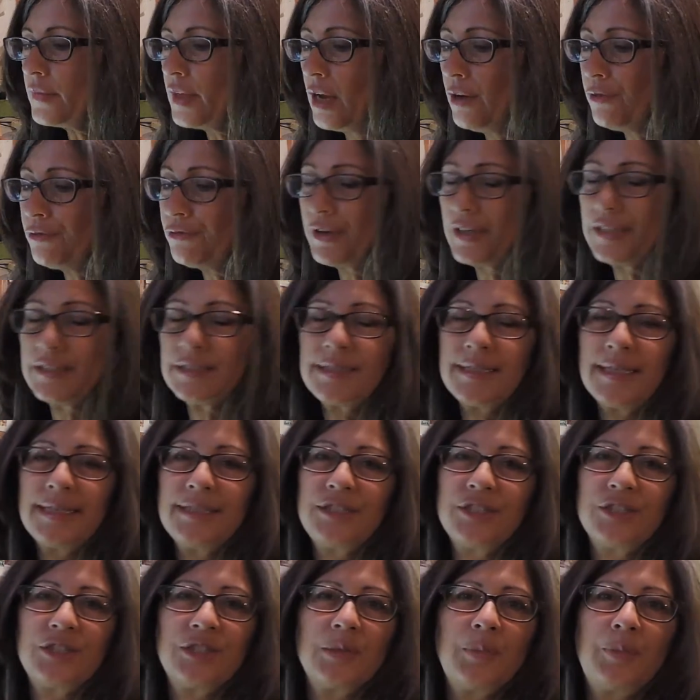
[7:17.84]
a friend
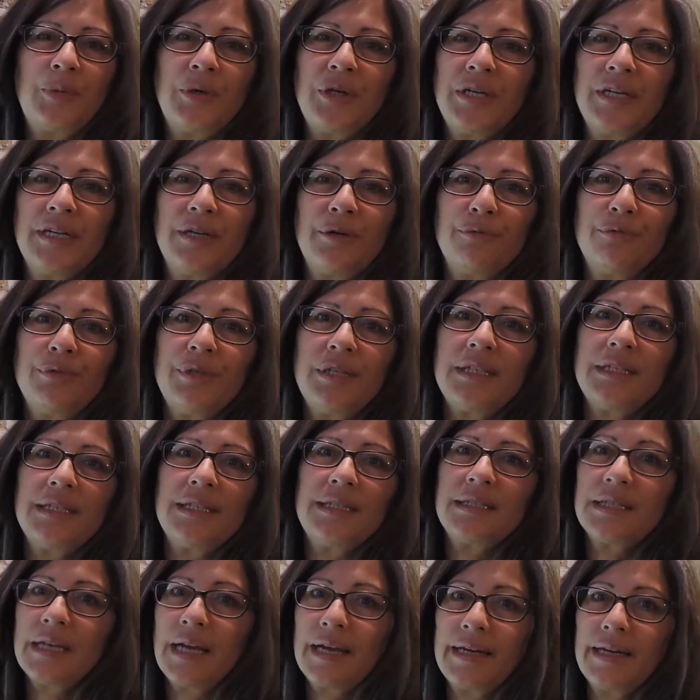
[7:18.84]
said just to put in a
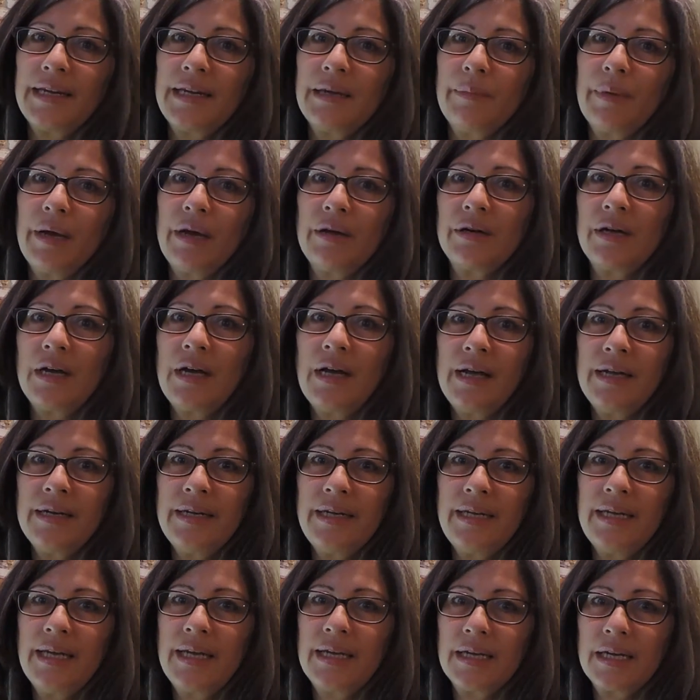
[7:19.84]
really tiny amount of
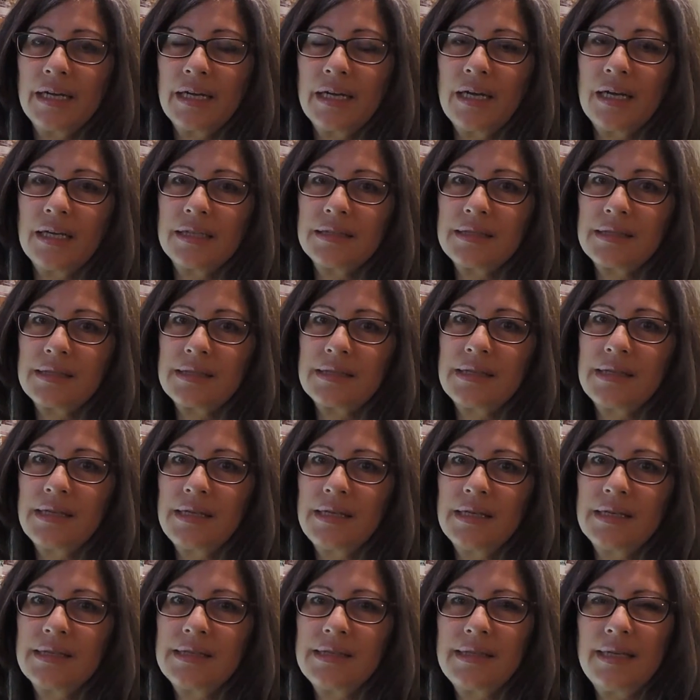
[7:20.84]
honey, and it cuts
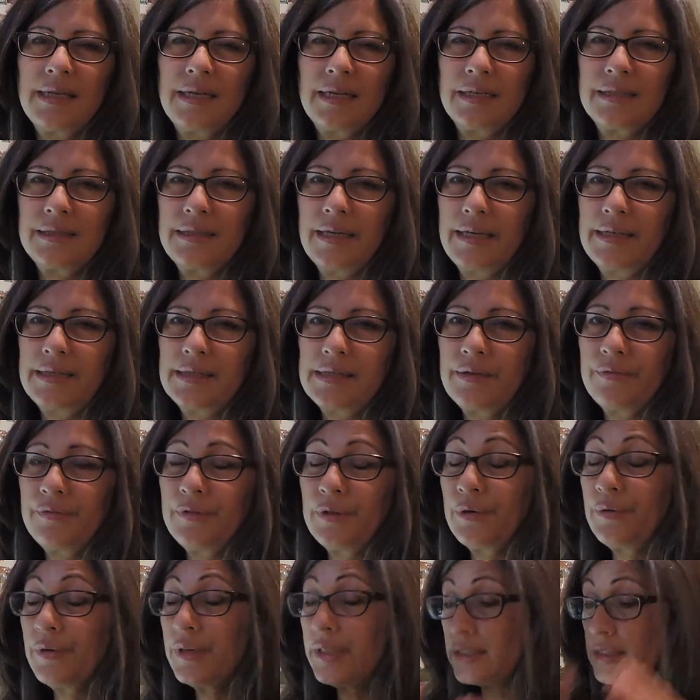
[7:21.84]
the acidic taste of
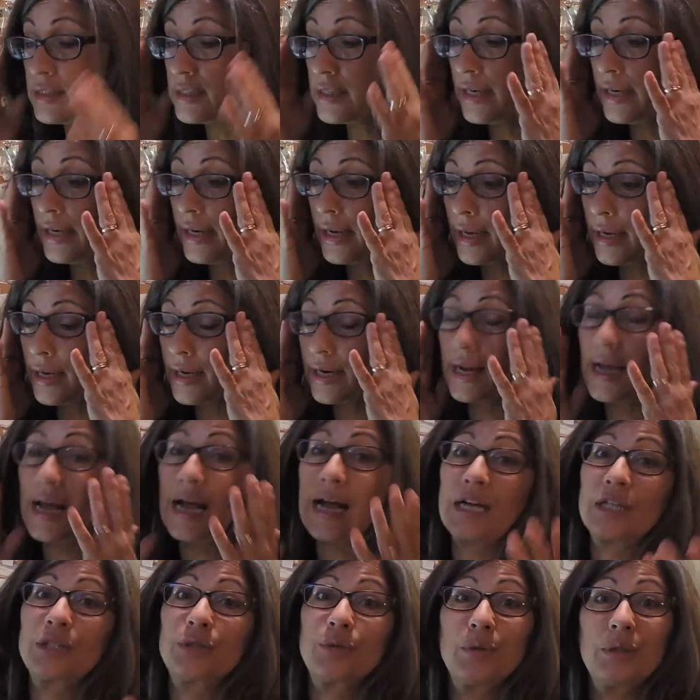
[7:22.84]
the green tea, and it
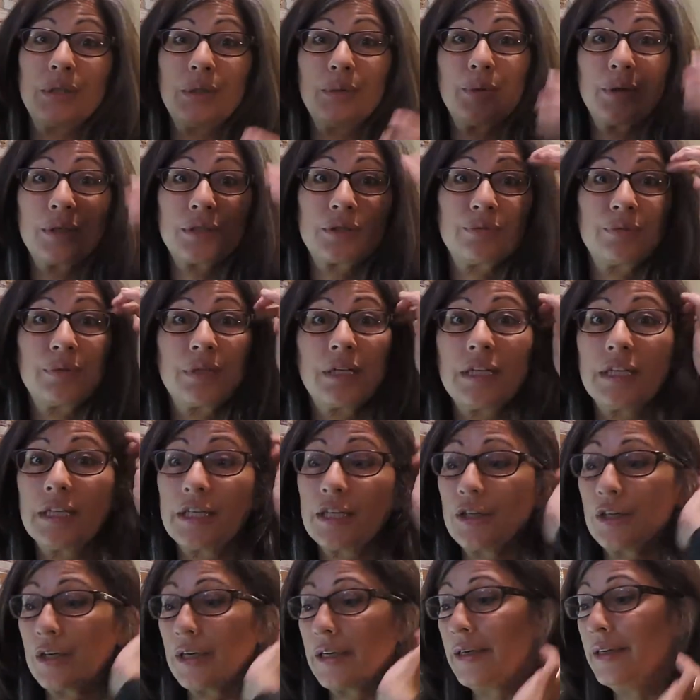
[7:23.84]
actually works really
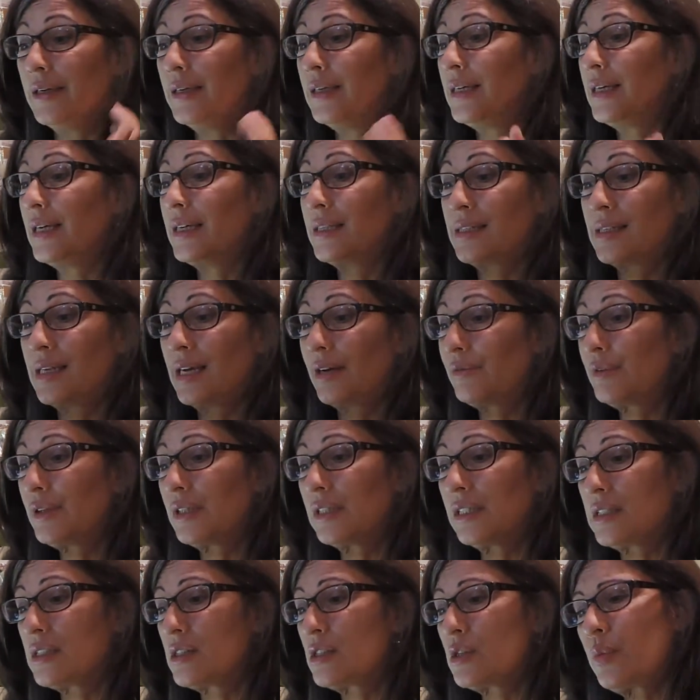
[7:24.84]
good. It's not
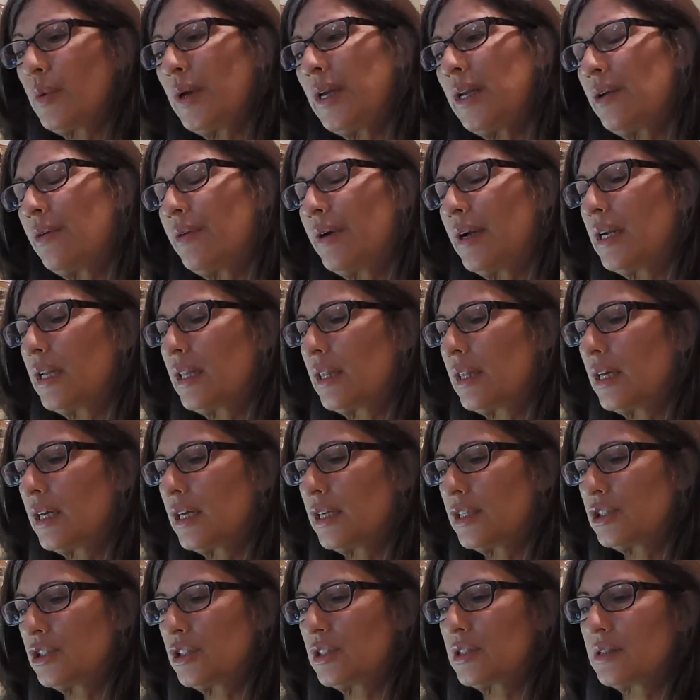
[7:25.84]
really sweet or
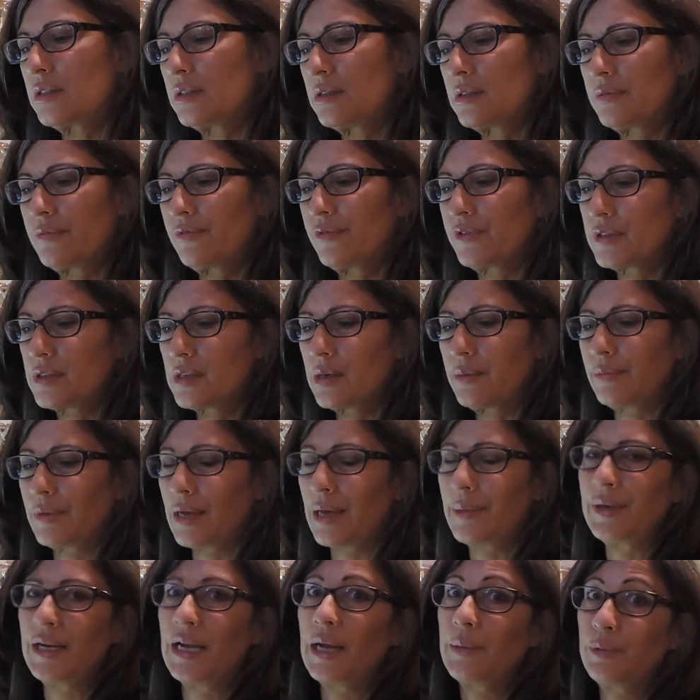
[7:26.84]
anything. It just,
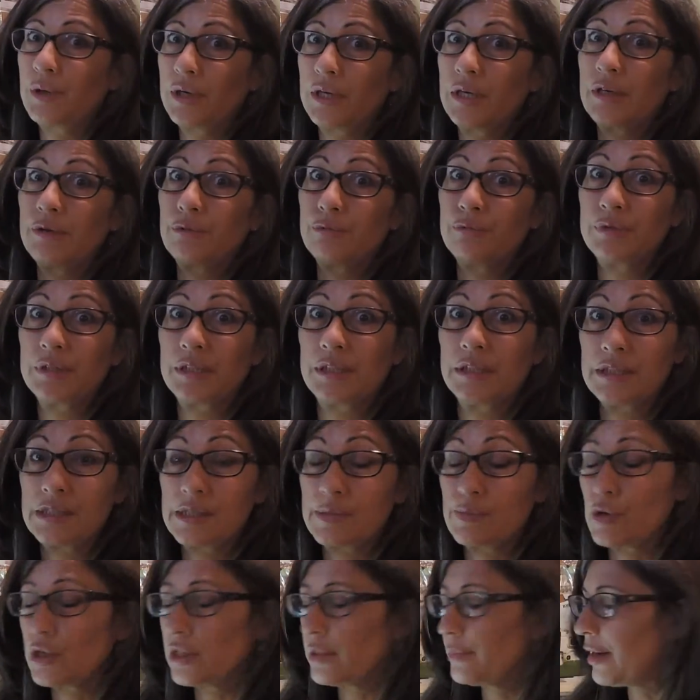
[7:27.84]
I put in a really
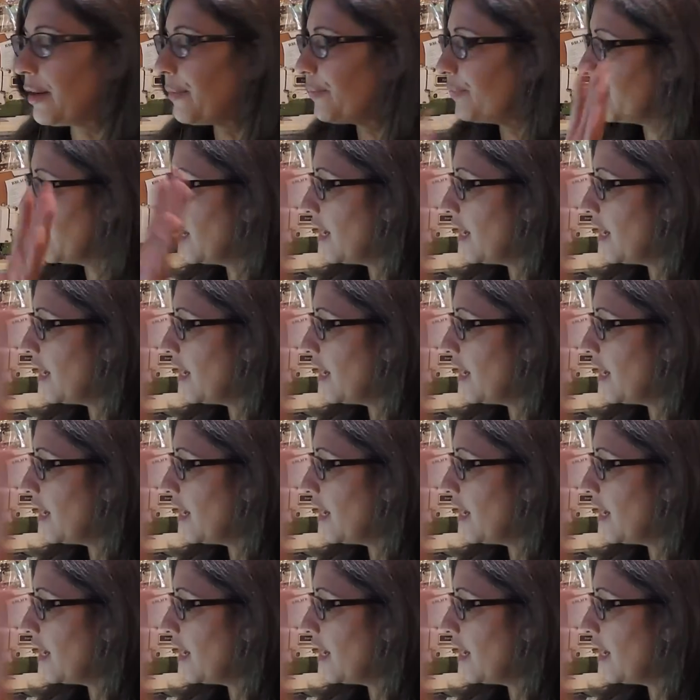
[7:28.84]
small amount.